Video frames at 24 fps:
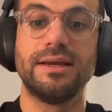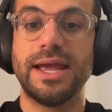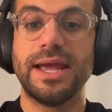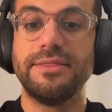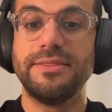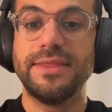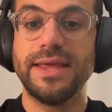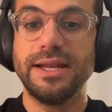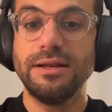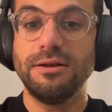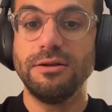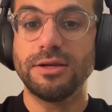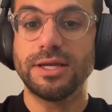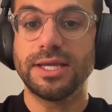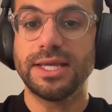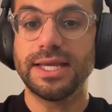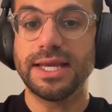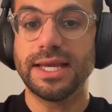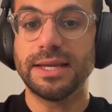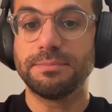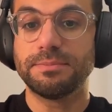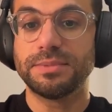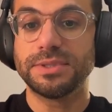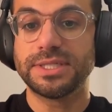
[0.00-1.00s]
And then
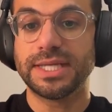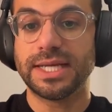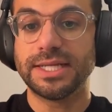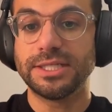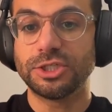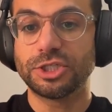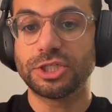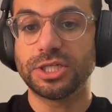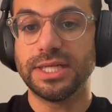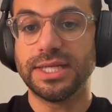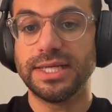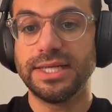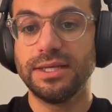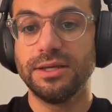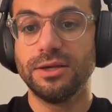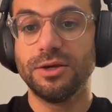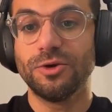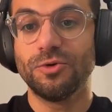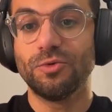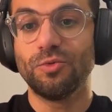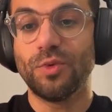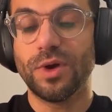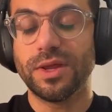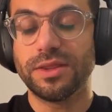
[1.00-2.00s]
looking at potentially
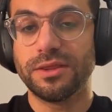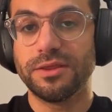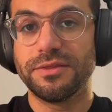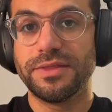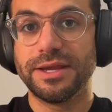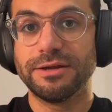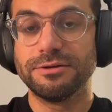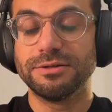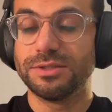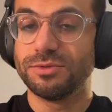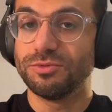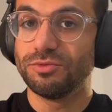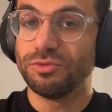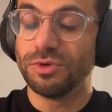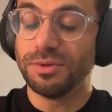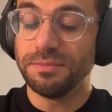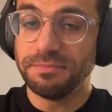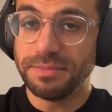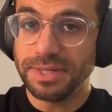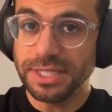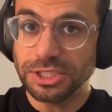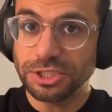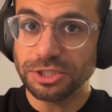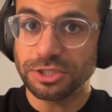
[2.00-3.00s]
whether there is
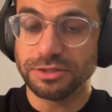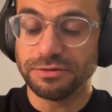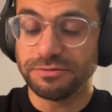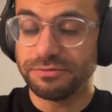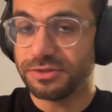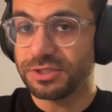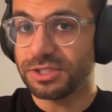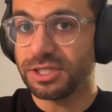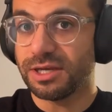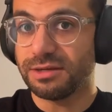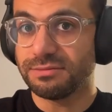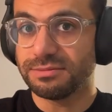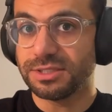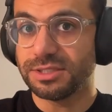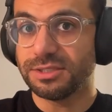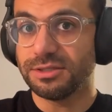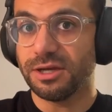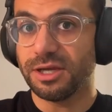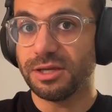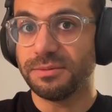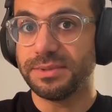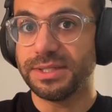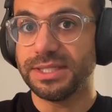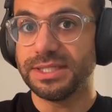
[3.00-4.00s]
remission for type 2
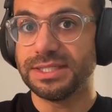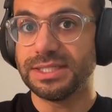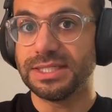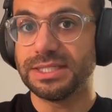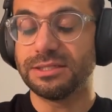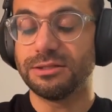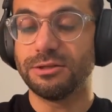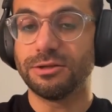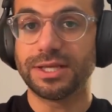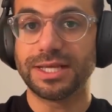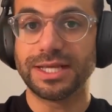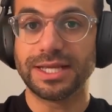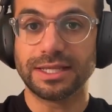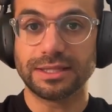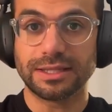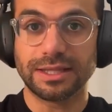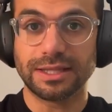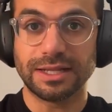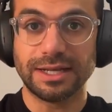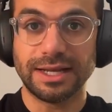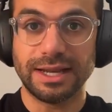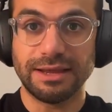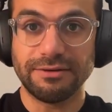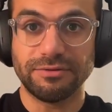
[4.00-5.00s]
diabetes, looking at
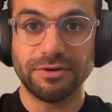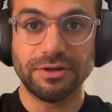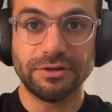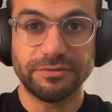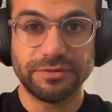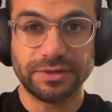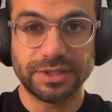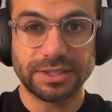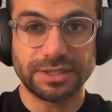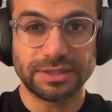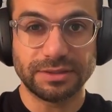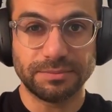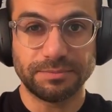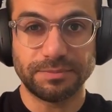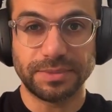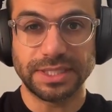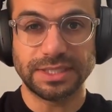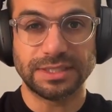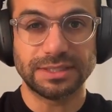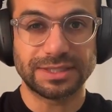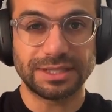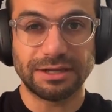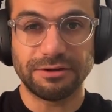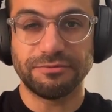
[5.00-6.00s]
the level of
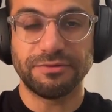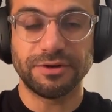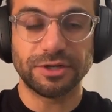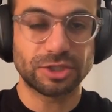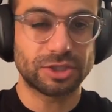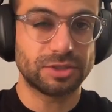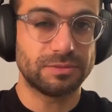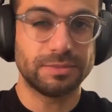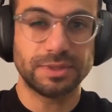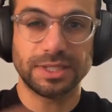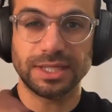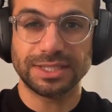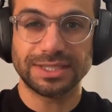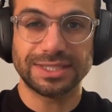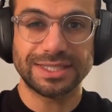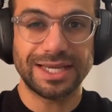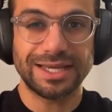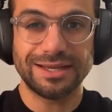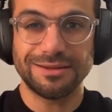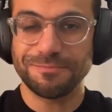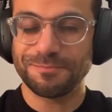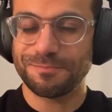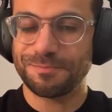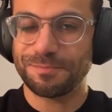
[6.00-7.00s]
beta cell function. But I'd
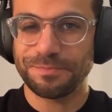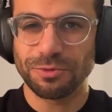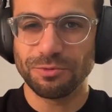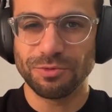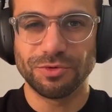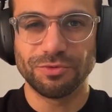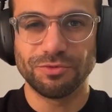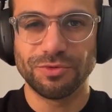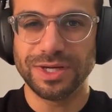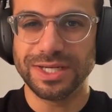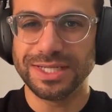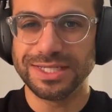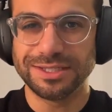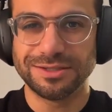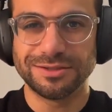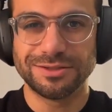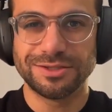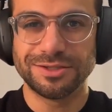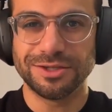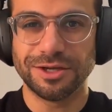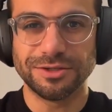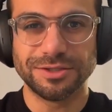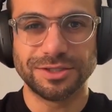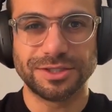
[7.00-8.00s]
say we really
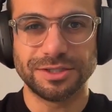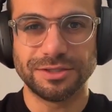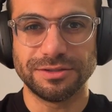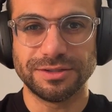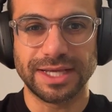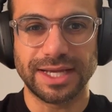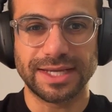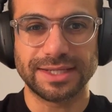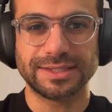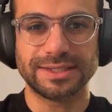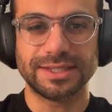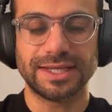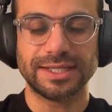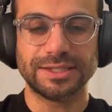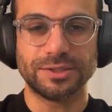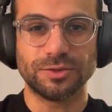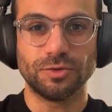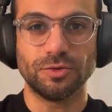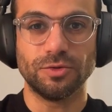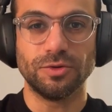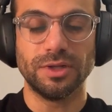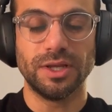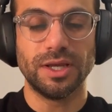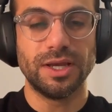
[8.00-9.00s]
don't do that
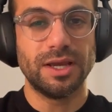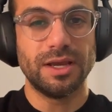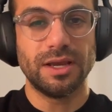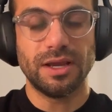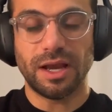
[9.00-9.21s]
at all.